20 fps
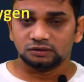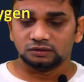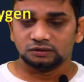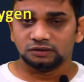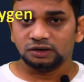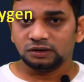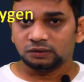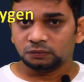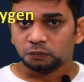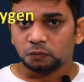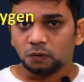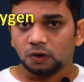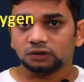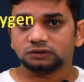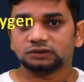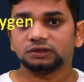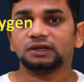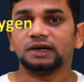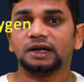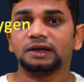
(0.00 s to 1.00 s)
This
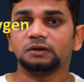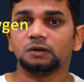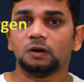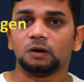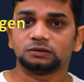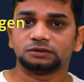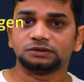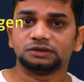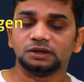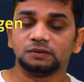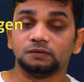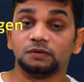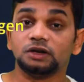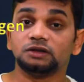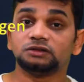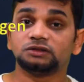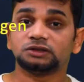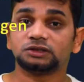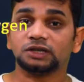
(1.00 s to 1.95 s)
water and oxygen will